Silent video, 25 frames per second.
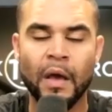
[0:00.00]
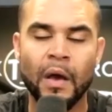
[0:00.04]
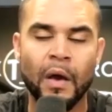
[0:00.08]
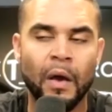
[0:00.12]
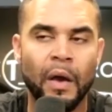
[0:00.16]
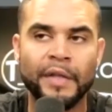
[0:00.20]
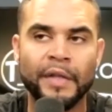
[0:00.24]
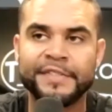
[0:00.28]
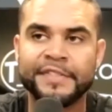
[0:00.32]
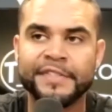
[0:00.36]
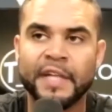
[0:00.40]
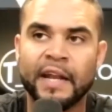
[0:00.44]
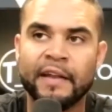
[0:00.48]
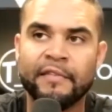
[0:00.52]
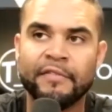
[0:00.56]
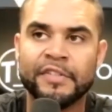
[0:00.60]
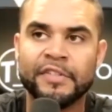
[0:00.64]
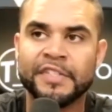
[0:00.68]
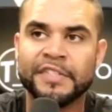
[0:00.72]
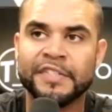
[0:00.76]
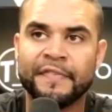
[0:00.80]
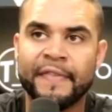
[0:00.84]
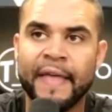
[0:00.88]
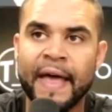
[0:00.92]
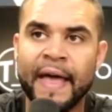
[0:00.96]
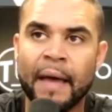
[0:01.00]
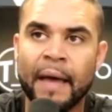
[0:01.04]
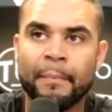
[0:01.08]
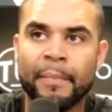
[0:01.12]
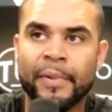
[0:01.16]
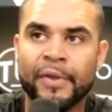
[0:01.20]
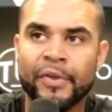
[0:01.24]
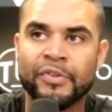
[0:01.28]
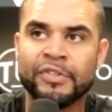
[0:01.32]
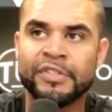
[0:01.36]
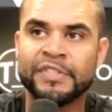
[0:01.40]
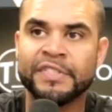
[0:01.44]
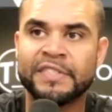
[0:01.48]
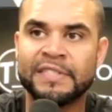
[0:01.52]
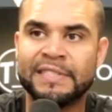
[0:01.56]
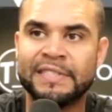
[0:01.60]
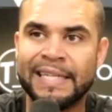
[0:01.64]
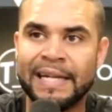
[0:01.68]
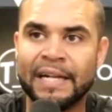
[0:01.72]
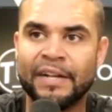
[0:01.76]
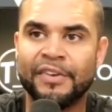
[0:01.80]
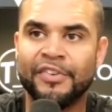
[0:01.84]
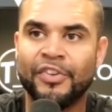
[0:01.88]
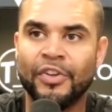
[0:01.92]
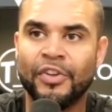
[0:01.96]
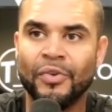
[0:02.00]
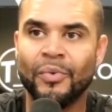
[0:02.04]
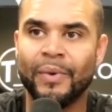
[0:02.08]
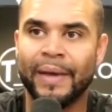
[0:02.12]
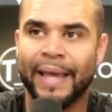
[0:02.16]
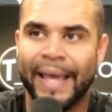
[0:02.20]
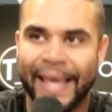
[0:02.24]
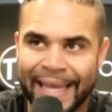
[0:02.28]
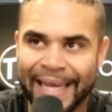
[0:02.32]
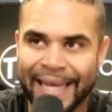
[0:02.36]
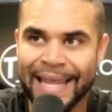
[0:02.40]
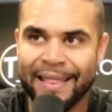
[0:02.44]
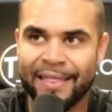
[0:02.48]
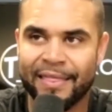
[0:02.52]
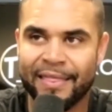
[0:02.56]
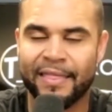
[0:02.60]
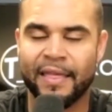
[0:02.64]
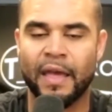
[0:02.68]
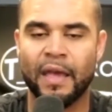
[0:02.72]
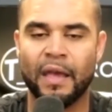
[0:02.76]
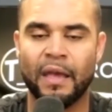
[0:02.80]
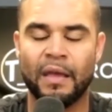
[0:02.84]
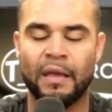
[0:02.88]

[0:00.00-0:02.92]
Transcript: It's not even just that, but you just didn't do anything.